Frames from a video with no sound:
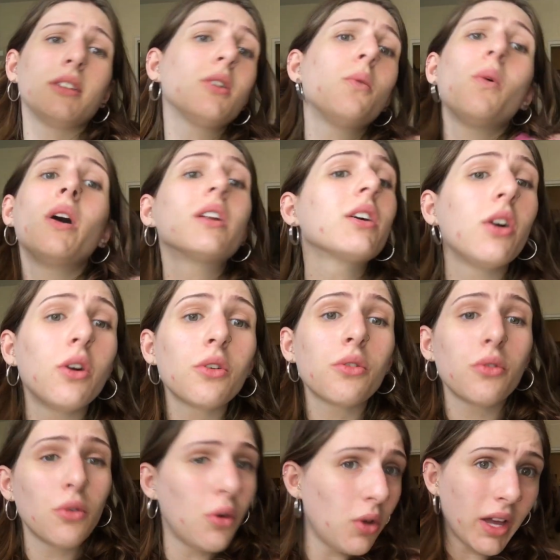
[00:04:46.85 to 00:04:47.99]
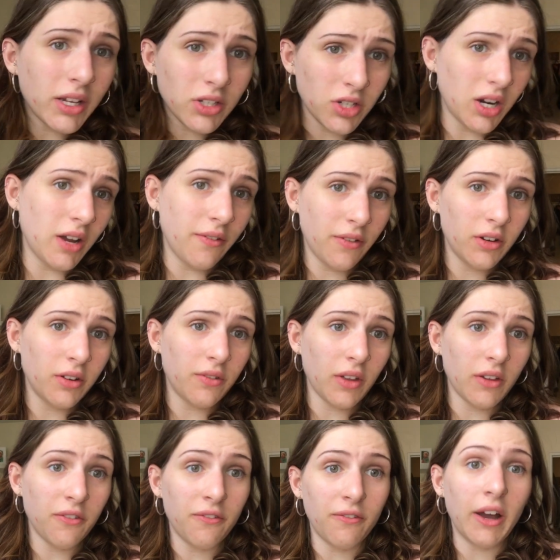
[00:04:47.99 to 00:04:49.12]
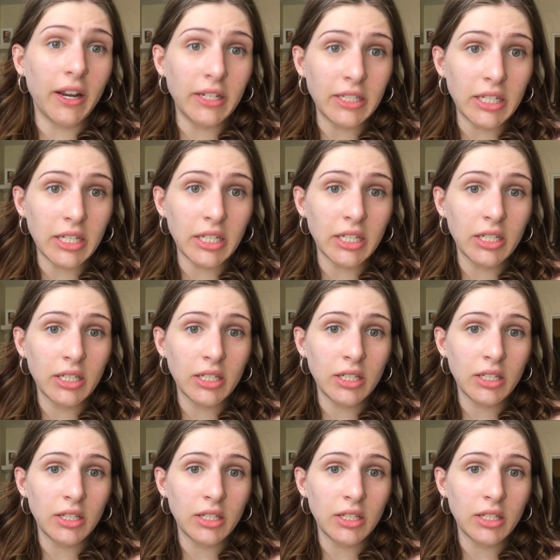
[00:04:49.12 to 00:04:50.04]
don't want to go through the whole extra effort of like finding